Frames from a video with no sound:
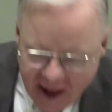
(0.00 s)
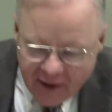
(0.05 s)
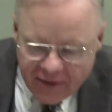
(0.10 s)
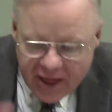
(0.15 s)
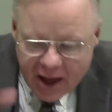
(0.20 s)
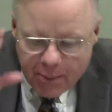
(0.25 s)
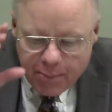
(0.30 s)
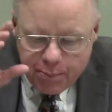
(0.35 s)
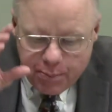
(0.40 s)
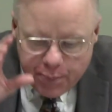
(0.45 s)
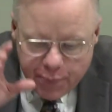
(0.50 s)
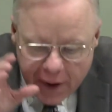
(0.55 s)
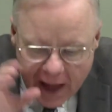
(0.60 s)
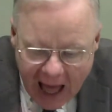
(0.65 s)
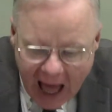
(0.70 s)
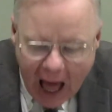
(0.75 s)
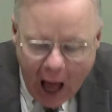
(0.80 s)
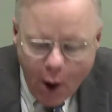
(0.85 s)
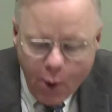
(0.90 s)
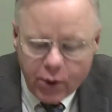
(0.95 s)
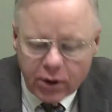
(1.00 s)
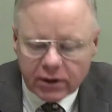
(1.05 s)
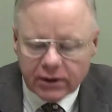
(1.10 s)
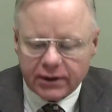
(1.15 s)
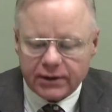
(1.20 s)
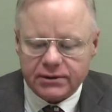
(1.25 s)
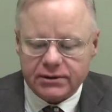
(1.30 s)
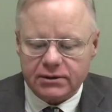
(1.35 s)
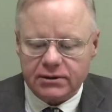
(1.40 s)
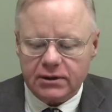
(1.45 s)
they're
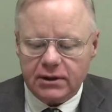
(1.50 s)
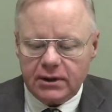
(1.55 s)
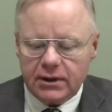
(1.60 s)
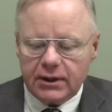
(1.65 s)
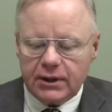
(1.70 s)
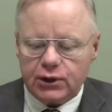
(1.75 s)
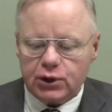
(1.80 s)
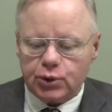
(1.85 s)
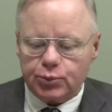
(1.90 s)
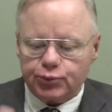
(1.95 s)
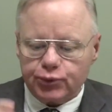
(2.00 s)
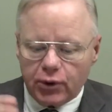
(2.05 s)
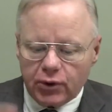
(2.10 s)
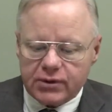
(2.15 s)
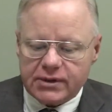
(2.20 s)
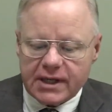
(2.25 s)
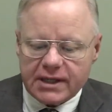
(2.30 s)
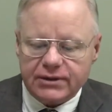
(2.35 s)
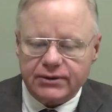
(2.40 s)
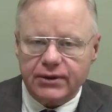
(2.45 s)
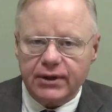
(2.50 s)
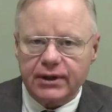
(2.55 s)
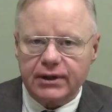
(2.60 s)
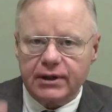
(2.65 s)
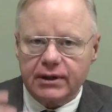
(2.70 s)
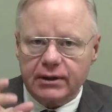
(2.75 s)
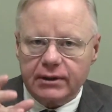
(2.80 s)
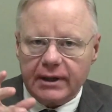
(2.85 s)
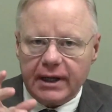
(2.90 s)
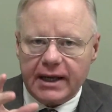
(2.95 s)
powerless to protest
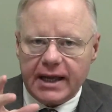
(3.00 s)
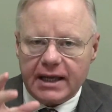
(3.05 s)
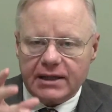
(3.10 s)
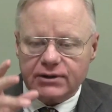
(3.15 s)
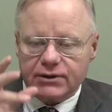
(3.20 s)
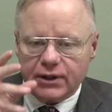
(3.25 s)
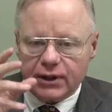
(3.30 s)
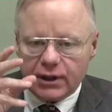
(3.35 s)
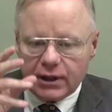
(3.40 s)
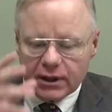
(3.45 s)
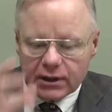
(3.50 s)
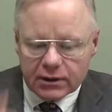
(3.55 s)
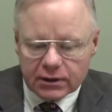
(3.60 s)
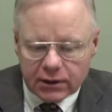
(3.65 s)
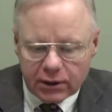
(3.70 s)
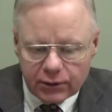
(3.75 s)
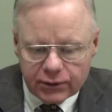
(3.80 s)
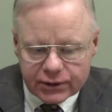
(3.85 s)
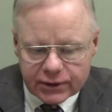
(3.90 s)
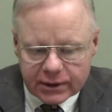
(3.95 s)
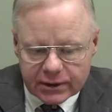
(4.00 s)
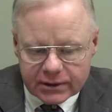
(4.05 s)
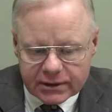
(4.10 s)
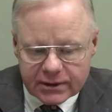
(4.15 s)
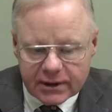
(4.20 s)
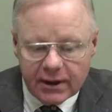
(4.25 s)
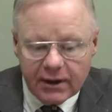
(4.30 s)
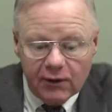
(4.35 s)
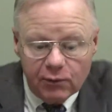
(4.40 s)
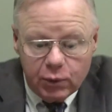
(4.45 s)
against the conclusions
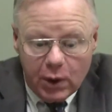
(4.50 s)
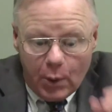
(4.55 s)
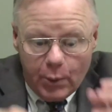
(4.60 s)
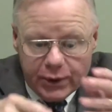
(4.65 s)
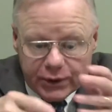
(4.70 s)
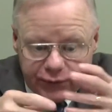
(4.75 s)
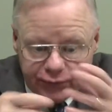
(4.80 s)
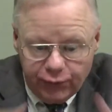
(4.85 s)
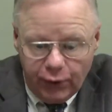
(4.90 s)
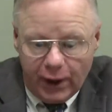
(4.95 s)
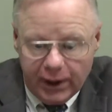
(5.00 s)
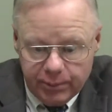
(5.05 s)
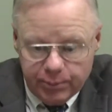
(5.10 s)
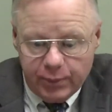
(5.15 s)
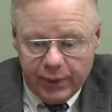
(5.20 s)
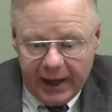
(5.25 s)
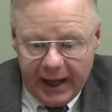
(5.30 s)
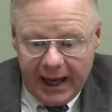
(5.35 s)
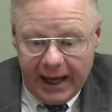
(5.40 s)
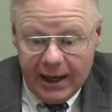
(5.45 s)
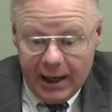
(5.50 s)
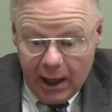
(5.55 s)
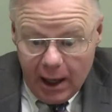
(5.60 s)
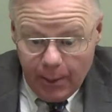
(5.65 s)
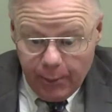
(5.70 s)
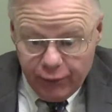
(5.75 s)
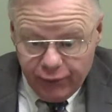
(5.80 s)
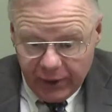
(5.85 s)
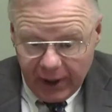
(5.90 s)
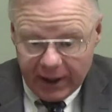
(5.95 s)
of what was wrought by
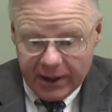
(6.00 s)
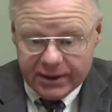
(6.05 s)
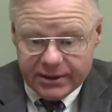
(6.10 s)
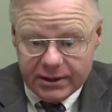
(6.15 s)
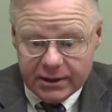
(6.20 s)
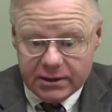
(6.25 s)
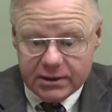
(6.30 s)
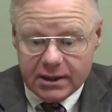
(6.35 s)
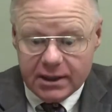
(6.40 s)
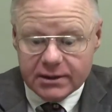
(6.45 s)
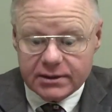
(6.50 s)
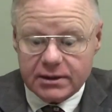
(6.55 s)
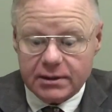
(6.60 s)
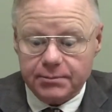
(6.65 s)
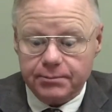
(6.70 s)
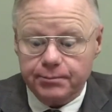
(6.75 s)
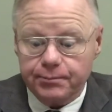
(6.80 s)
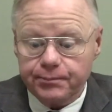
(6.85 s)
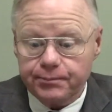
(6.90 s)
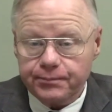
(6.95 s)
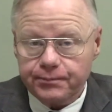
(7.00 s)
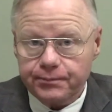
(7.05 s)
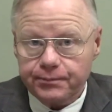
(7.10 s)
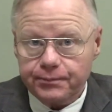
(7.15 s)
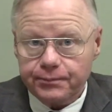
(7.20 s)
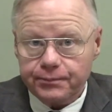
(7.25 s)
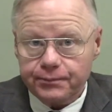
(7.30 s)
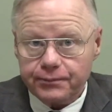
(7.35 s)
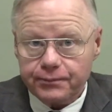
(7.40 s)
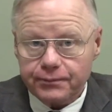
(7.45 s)
Protestantism.
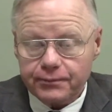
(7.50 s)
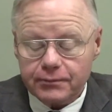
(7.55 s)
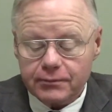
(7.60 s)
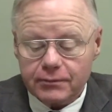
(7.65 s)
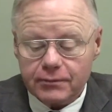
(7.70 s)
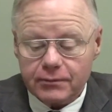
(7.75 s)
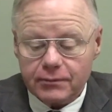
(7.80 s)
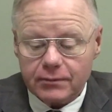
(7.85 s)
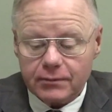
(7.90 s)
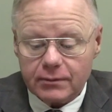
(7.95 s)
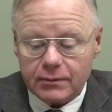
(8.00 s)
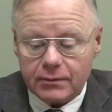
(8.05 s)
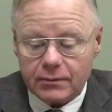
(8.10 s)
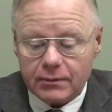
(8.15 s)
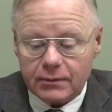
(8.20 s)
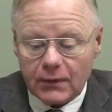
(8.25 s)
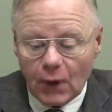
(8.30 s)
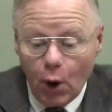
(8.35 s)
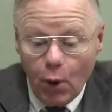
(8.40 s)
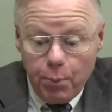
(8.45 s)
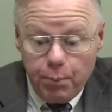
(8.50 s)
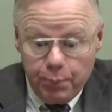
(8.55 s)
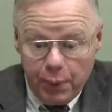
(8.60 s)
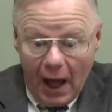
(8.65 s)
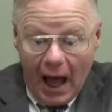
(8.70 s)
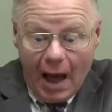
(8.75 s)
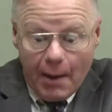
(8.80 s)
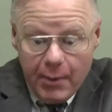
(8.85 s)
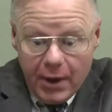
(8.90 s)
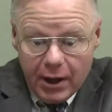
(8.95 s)

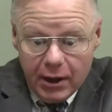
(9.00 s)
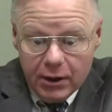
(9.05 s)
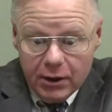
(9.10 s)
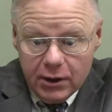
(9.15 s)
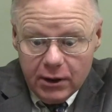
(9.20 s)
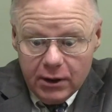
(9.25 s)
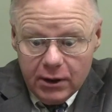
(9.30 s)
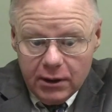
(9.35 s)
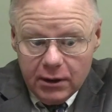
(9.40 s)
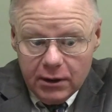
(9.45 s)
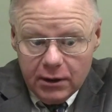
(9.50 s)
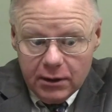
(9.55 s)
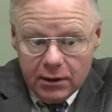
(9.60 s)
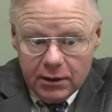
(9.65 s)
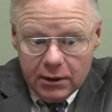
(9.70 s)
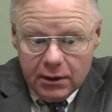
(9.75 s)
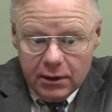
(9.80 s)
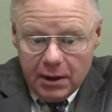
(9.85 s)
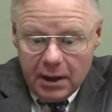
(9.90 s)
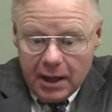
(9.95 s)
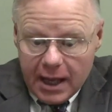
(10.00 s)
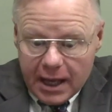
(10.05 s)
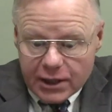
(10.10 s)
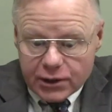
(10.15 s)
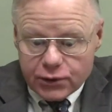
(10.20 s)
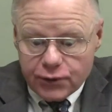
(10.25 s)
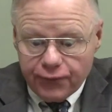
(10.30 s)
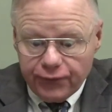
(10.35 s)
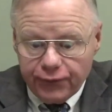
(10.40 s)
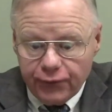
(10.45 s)
Obama is
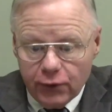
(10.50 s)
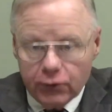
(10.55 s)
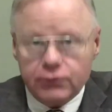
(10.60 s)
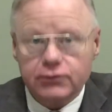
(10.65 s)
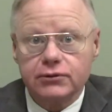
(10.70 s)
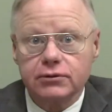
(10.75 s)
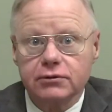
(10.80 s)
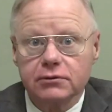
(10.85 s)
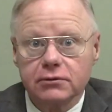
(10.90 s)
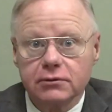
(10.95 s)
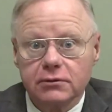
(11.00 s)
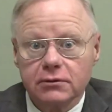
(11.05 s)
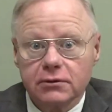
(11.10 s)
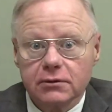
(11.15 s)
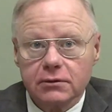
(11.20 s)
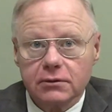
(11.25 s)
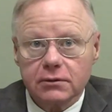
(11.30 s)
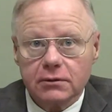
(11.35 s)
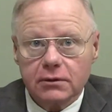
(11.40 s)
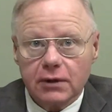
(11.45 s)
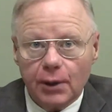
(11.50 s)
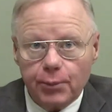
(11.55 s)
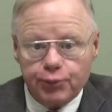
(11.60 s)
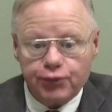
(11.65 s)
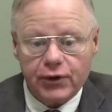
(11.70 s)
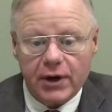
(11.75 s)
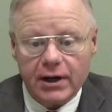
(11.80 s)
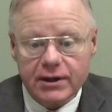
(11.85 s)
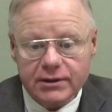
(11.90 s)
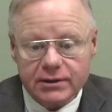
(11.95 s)
the fruit of
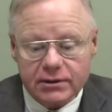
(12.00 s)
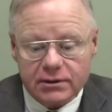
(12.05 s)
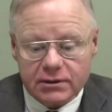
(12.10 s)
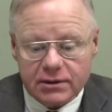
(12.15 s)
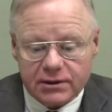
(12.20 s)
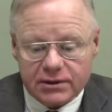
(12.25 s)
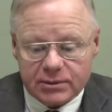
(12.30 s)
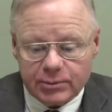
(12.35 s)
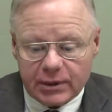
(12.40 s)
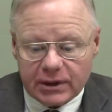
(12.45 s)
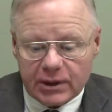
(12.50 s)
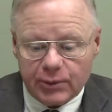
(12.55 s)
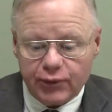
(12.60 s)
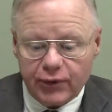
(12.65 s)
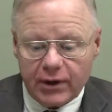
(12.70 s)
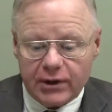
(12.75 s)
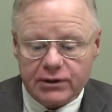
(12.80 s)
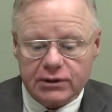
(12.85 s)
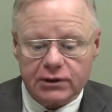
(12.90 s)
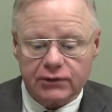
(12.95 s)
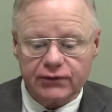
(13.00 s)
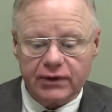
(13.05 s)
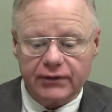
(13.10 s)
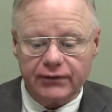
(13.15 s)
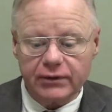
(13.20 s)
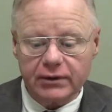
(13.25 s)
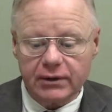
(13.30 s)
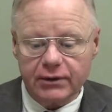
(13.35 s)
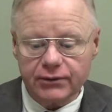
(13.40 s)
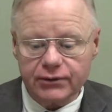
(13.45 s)
Protestantism, of the Protestant
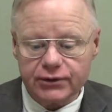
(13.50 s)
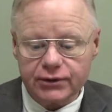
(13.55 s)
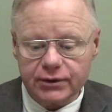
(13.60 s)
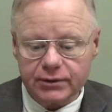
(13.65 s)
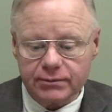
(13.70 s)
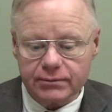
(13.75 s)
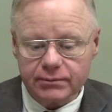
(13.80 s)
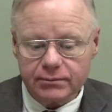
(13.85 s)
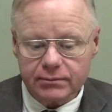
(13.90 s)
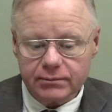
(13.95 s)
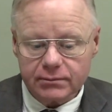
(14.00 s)
Revolution.